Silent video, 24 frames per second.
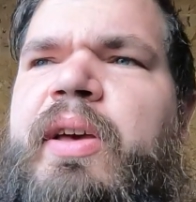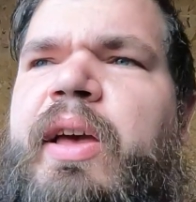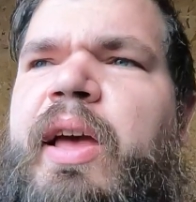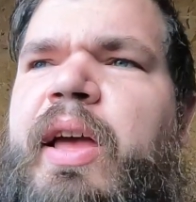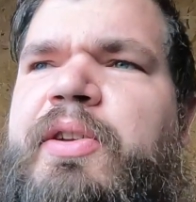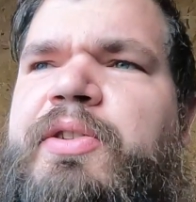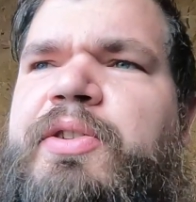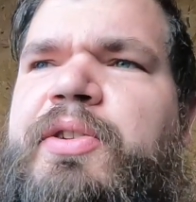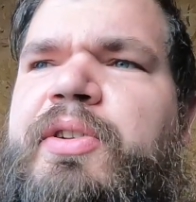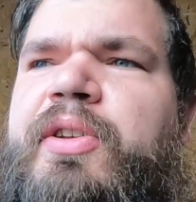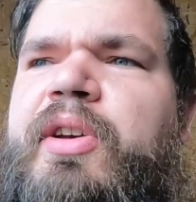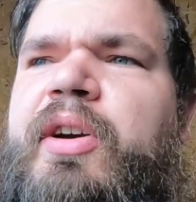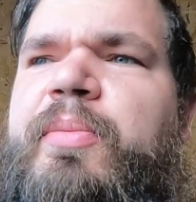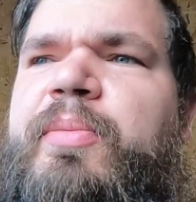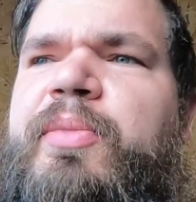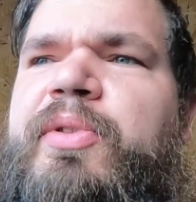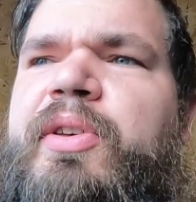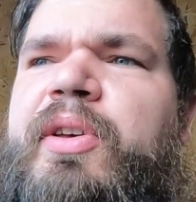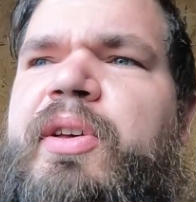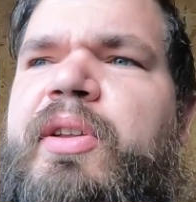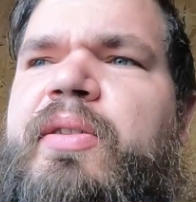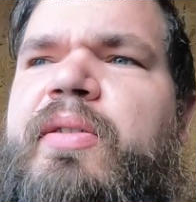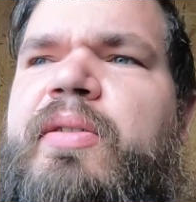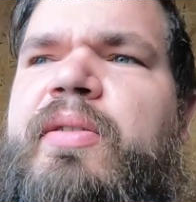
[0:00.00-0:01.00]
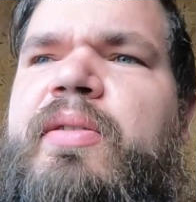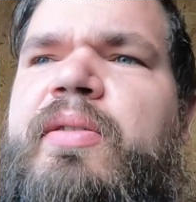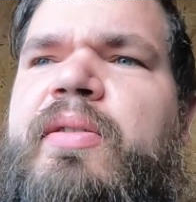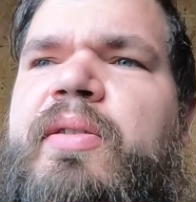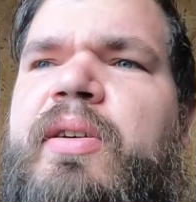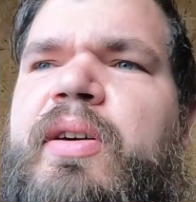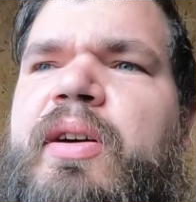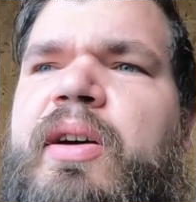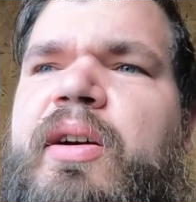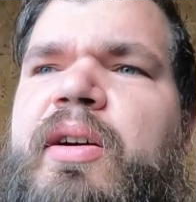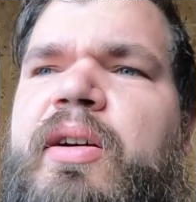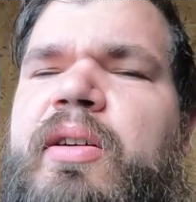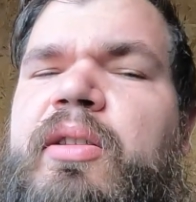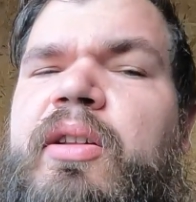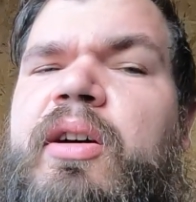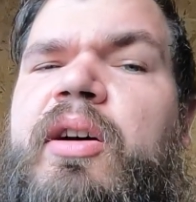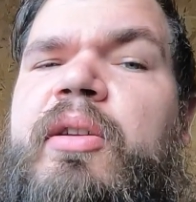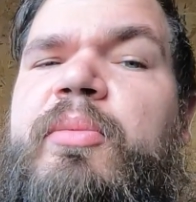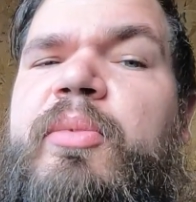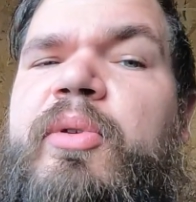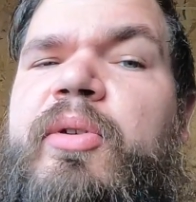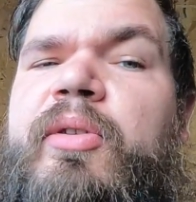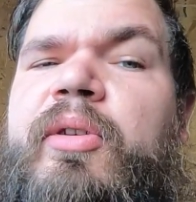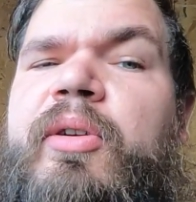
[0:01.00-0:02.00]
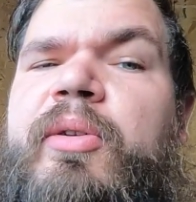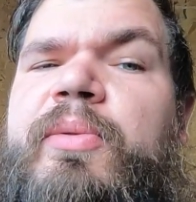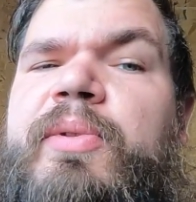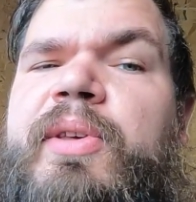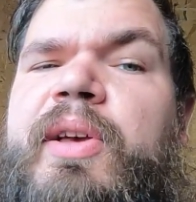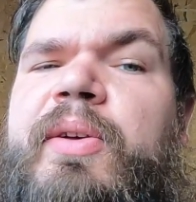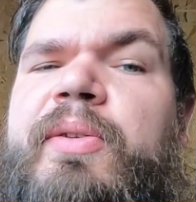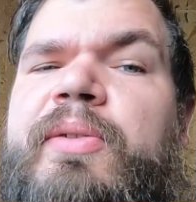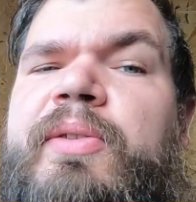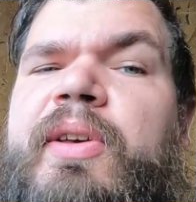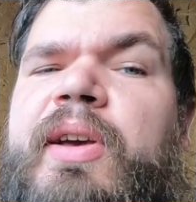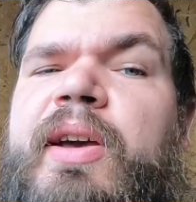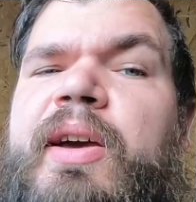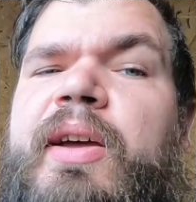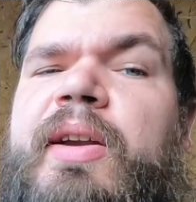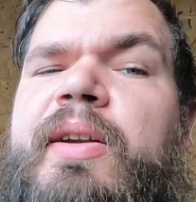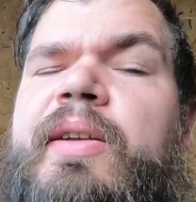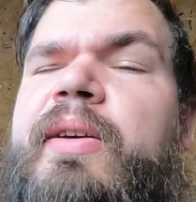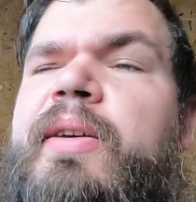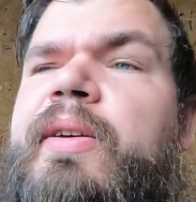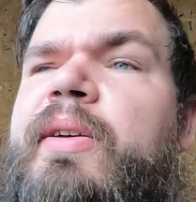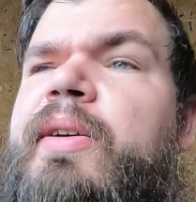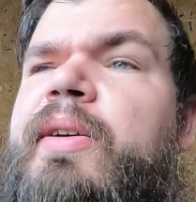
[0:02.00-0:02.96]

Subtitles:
Engine comes in, lawnmower goes outside,